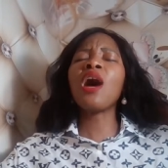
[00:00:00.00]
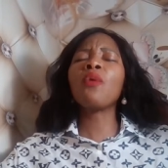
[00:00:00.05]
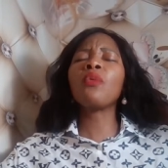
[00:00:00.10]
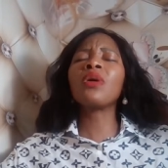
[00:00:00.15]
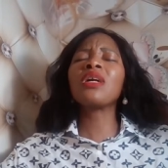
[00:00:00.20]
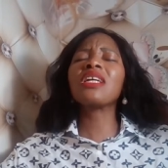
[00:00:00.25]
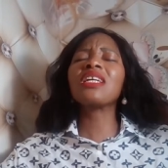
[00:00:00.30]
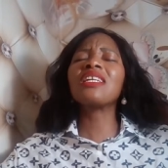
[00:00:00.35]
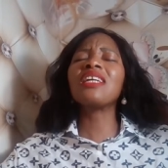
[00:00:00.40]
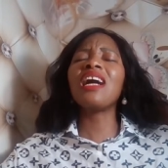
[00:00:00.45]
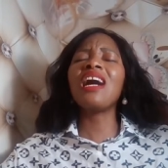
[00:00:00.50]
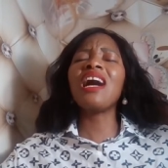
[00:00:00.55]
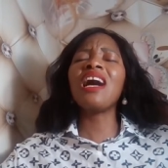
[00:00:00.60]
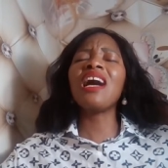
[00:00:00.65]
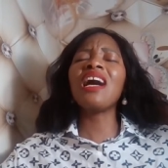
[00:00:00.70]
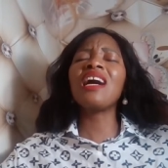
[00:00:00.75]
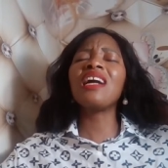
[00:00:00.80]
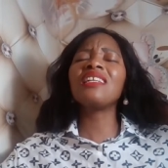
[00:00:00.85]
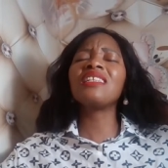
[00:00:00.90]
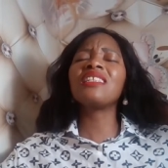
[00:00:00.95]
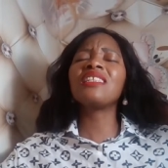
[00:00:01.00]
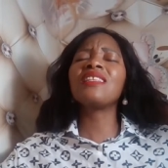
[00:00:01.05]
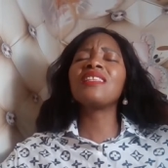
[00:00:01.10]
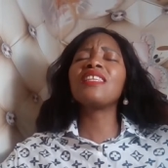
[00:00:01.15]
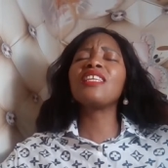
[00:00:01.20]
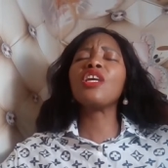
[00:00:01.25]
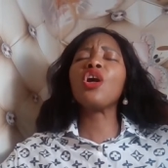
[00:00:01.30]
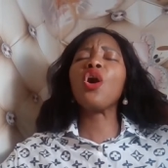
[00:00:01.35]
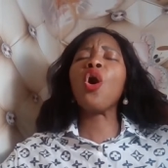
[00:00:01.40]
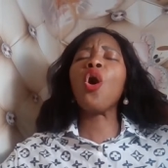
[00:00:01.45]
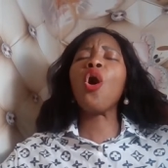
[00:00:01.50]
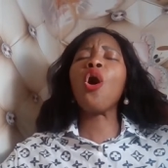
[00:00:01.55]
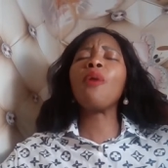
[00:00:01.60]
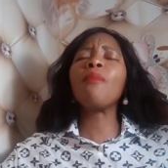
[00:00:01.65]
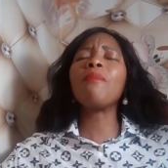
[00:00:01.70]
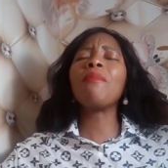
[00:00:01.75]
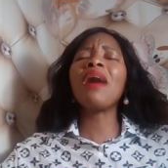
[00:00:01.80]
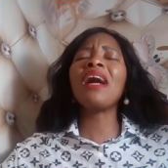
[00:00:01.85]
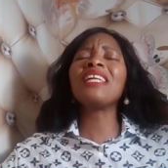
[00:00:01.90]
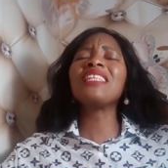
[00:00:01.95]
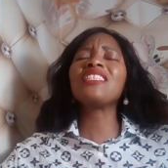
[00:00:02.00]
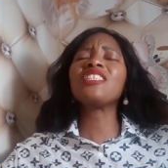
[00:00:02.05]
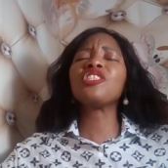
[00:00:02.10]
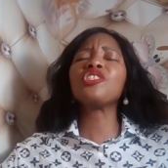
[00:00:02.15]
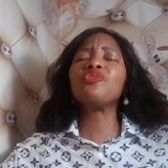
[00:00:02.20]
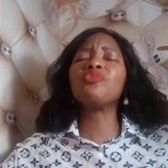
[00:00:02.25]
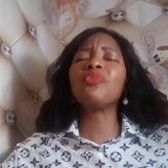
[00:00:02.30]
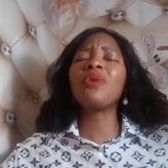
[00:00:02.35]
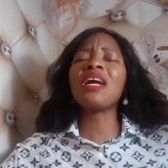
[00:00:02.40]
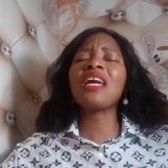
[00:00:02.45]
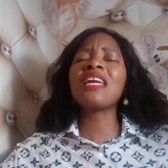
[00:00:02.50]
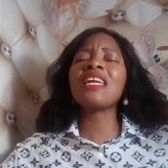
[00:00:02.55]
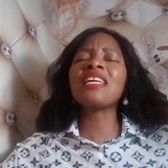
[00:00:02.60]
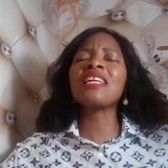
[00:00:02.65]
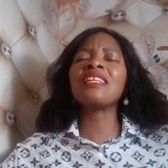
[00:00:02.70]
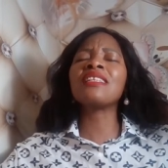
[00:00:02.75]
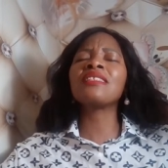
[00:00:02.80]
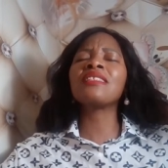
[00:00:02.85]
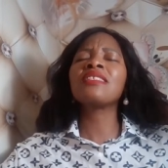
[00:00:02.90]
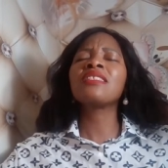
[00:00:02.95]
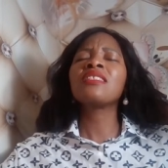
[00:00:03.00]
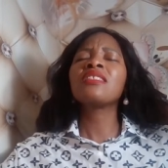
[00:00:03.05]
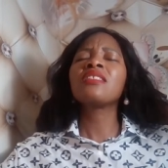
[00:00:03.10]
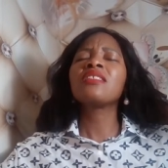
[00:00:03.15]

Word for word: our God, the Almighty reign.